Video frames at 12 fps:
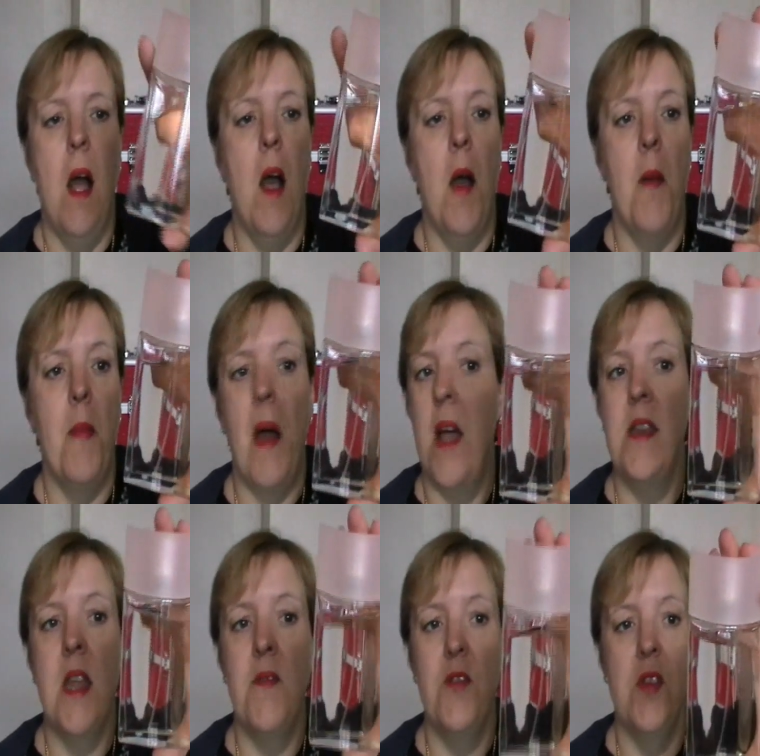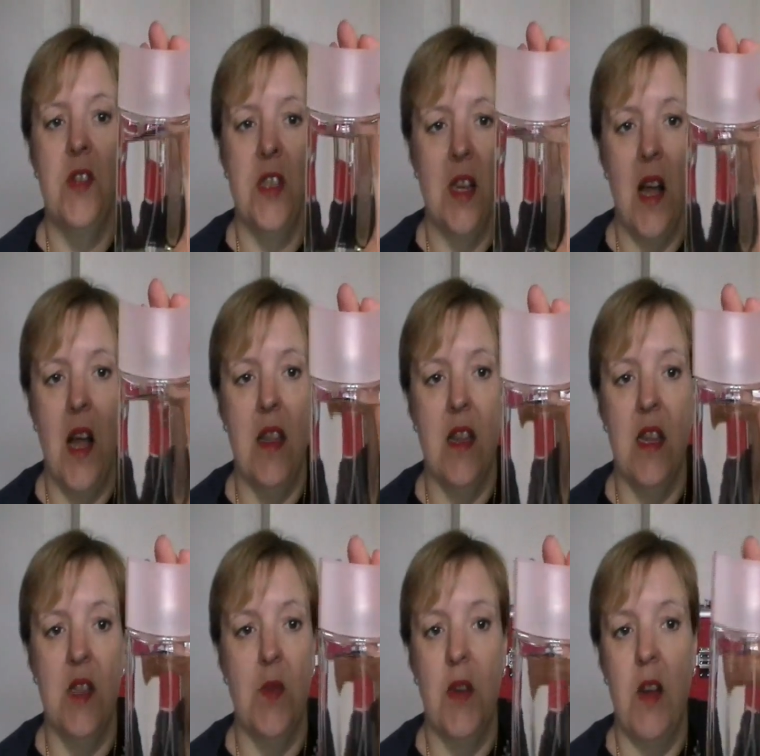um, I never used to like
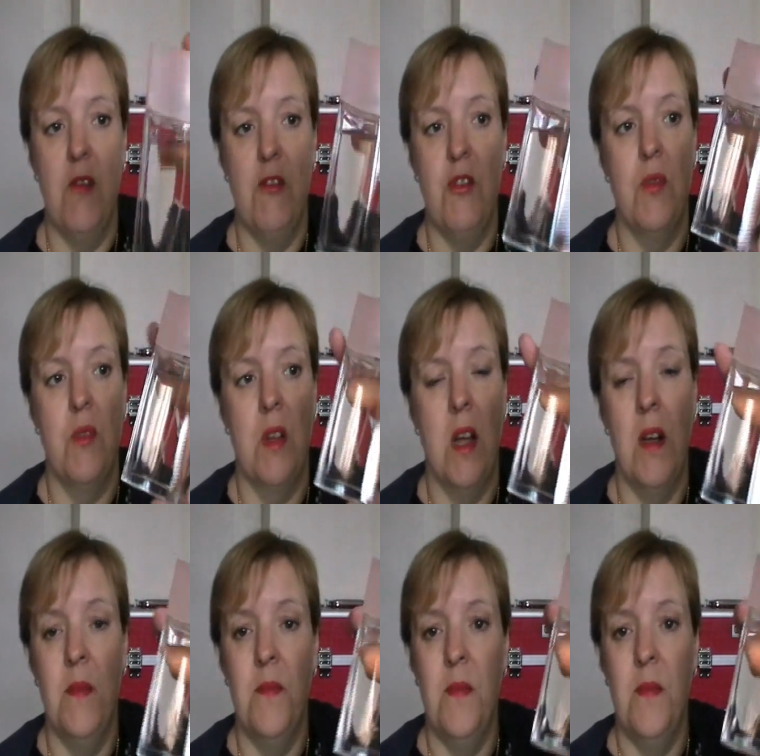this when I was younger